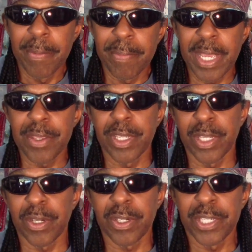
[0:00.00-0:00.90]
man, you
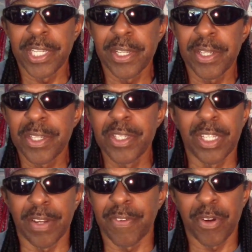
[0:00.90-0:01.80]
could
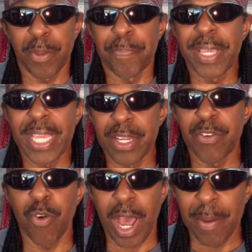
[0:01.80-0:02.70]
have heard a pin
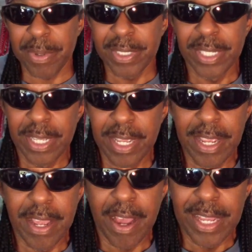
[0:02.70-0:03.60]
drop.
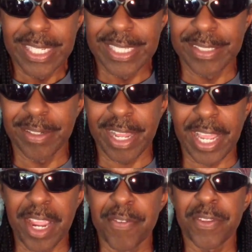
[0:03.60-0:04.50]
It seemed
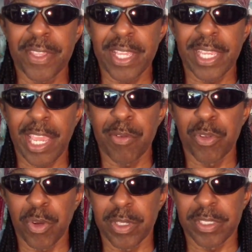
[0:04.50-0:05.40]
like everything came
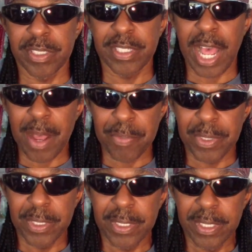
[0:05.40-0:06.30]
to a stop
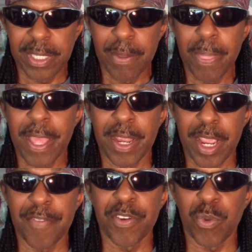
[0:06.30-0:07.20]
and
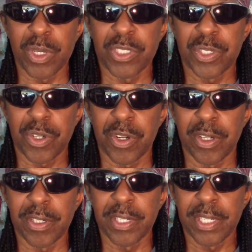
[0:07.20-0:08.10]
everyone
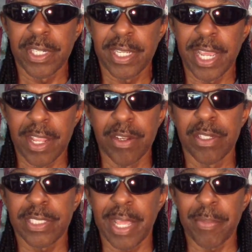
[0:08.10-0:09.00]
turned and
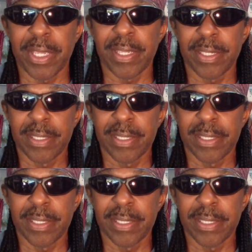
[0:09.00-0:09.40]
looked at me.